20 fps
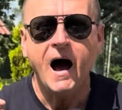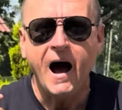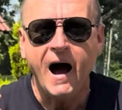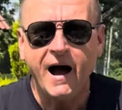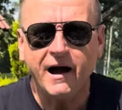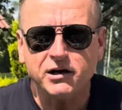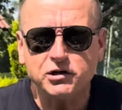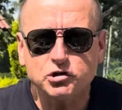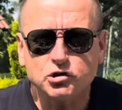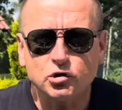
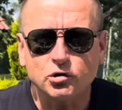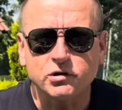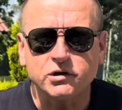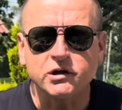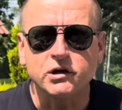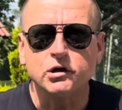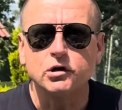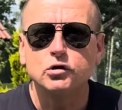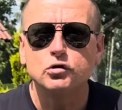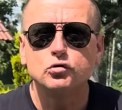
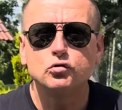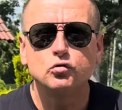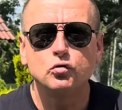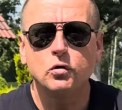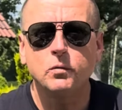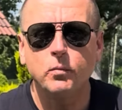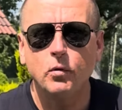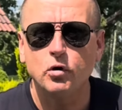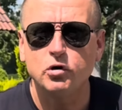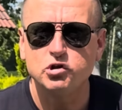Actually,
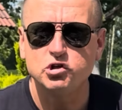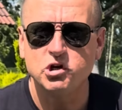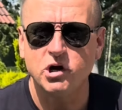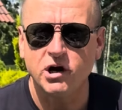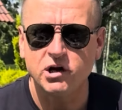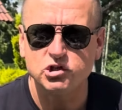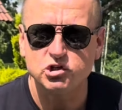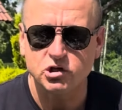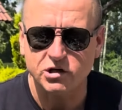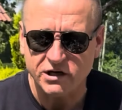
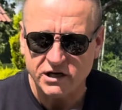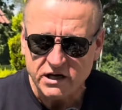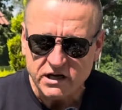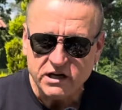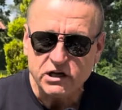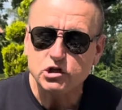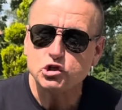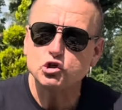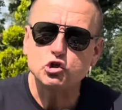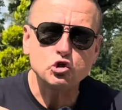turbocharger
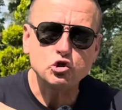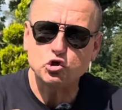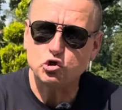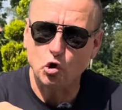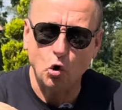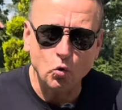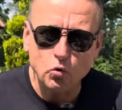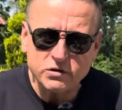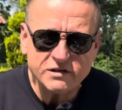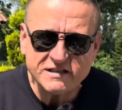is
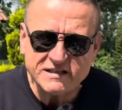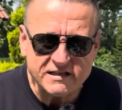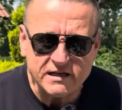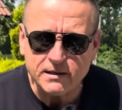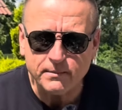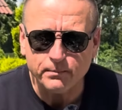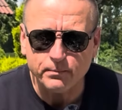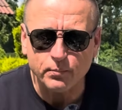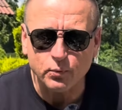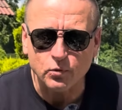so
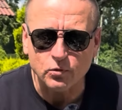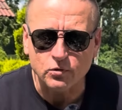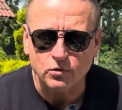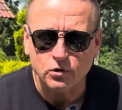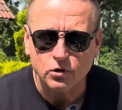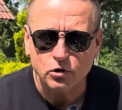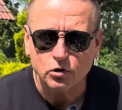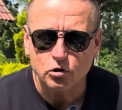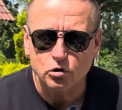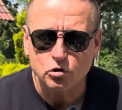simple,
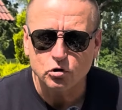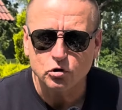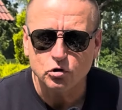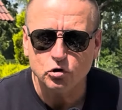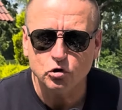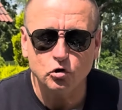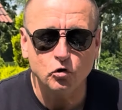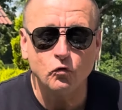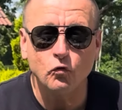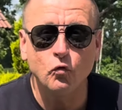
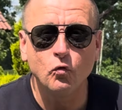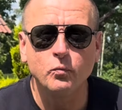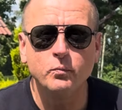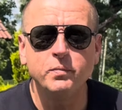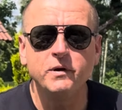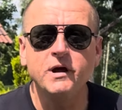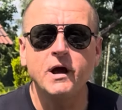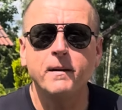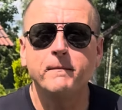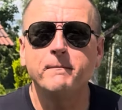you will
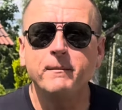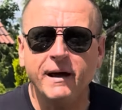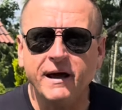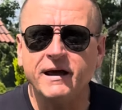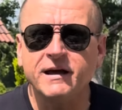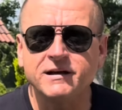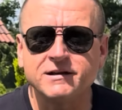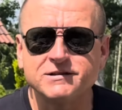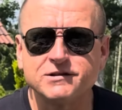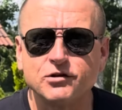be
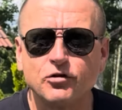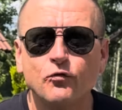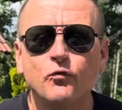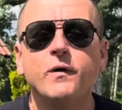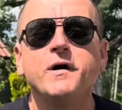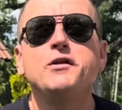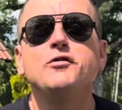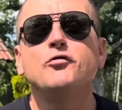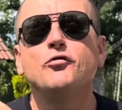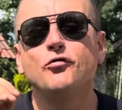amazed
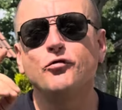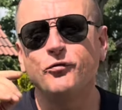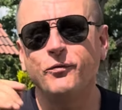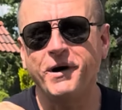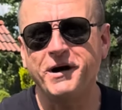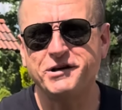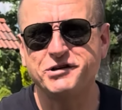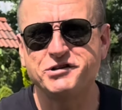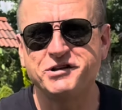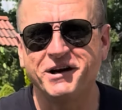when you
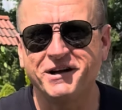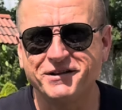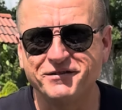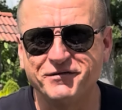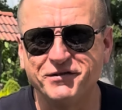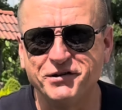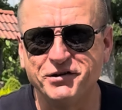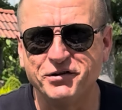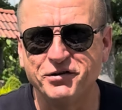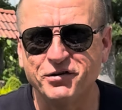watch that
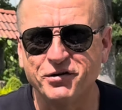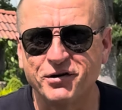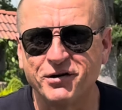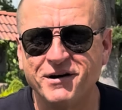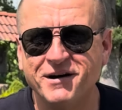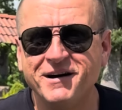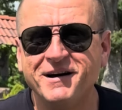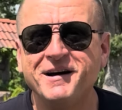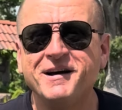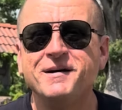video,
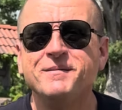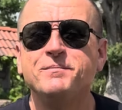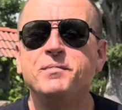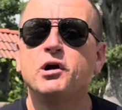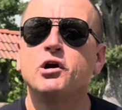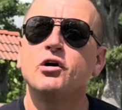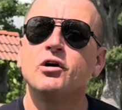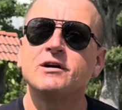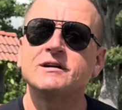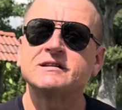
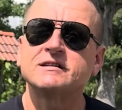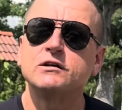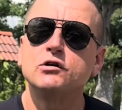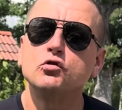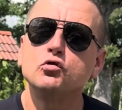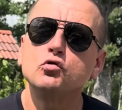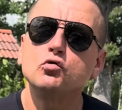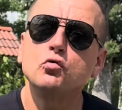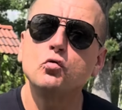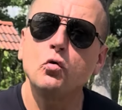because
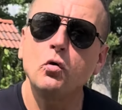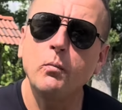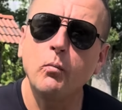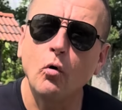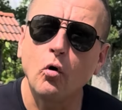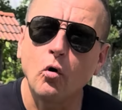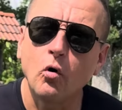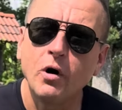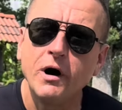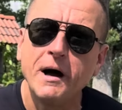
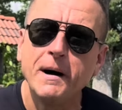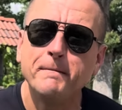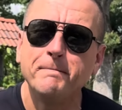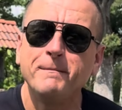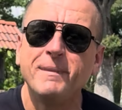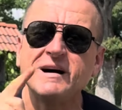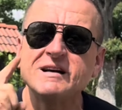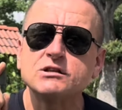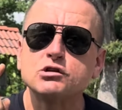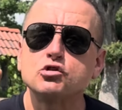turbo
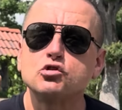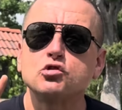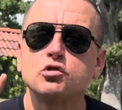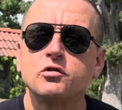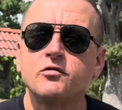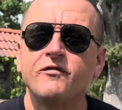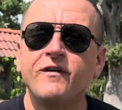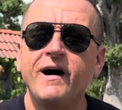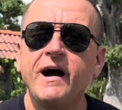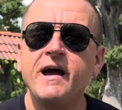must
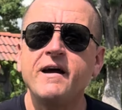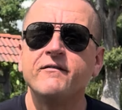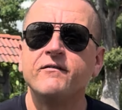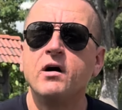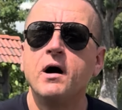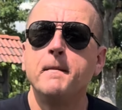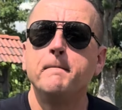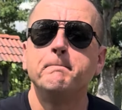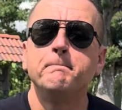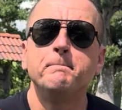survive
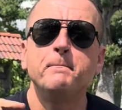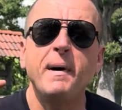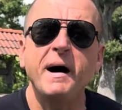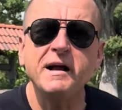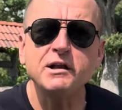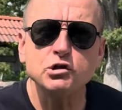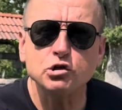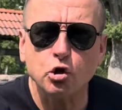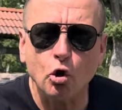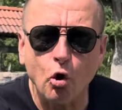
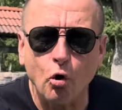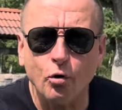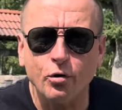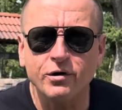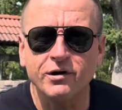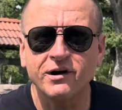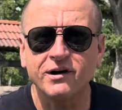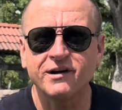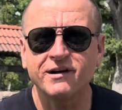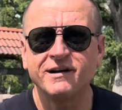much
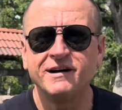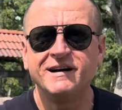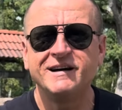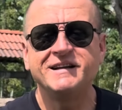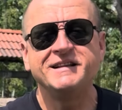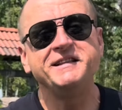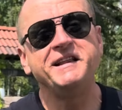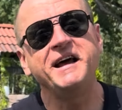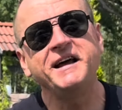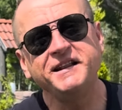longer
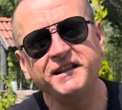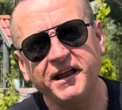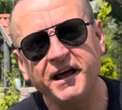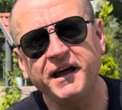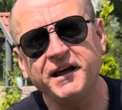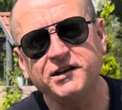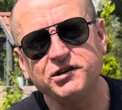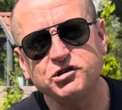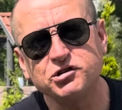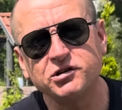than the
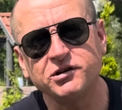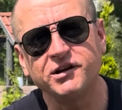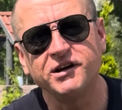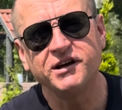engine.